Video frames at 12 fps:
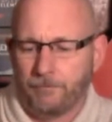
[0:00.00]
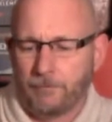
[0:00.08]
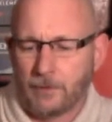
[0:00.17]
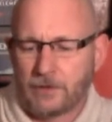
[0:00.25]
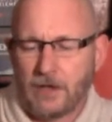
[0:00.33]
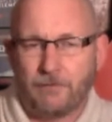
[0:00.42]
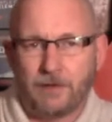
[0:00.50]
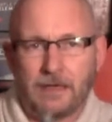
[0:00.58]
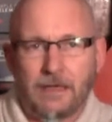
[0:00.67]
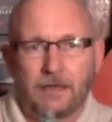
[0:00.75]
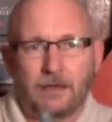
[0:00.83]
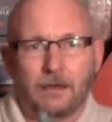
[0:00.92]

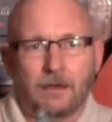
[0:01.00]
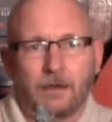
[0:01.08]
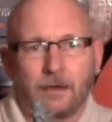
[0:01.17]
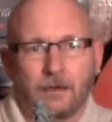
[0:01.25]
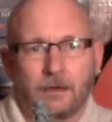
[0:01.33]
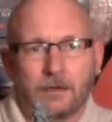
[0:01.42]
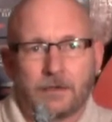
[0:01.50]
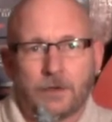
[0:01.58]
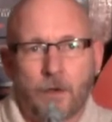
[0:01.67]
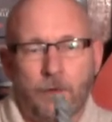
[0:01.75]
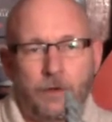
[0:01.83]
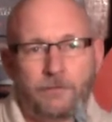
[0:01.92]
Persephone is
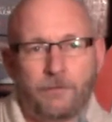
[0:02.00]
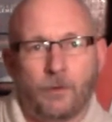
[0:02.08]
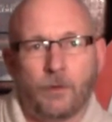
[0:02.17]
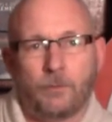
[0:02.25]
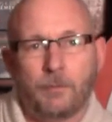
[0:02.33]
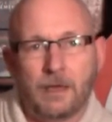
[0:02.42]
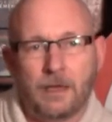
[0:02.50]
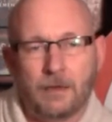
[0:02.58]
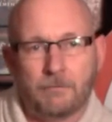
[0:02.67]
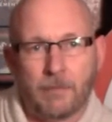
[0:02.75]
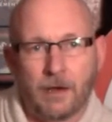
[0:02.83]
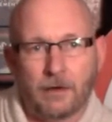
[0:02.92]
noted for
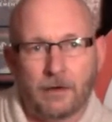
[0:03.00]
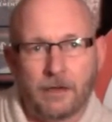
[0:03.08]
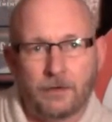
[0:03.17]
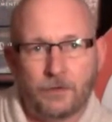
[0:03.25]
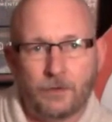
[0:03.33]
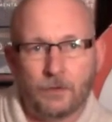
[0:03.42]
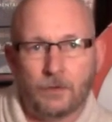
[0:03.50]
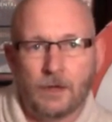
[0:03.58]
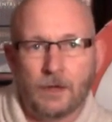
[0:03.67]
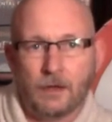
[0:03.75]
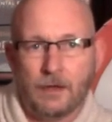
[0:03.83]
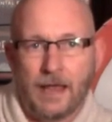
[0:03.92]
being married to
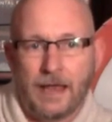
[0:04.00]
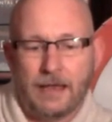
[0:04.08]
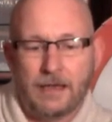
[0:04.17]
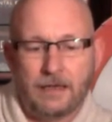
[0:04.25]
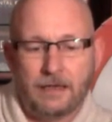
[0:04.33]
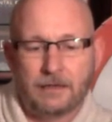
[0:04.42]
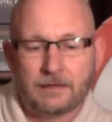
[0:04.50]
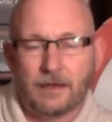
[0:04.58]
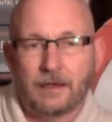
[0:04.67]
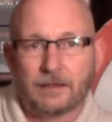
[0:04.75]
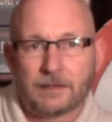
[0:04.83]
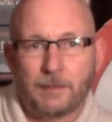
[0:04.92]
Hades
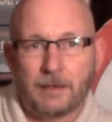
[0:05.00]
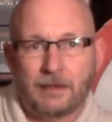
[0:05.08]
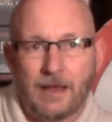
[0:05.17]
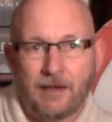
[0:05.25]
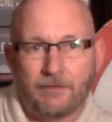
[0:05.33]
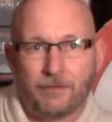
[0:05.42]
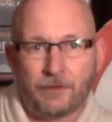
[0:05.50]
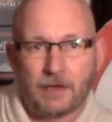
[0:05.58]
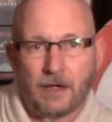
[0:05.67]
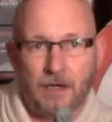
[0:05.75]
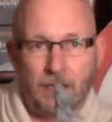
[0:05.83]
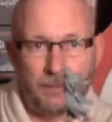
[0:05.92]
and spending half of her
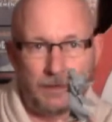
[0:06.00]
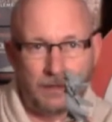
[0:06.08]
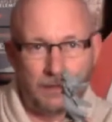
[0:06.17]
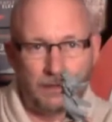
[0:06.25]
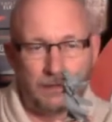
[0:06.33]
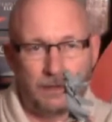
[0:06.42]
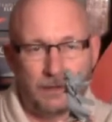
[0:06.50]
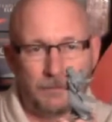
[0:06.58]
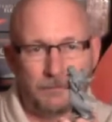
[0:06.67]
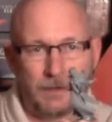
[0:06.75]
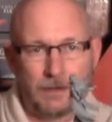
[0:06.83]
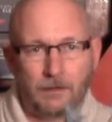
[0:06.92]
time
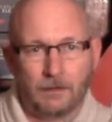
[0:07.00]
in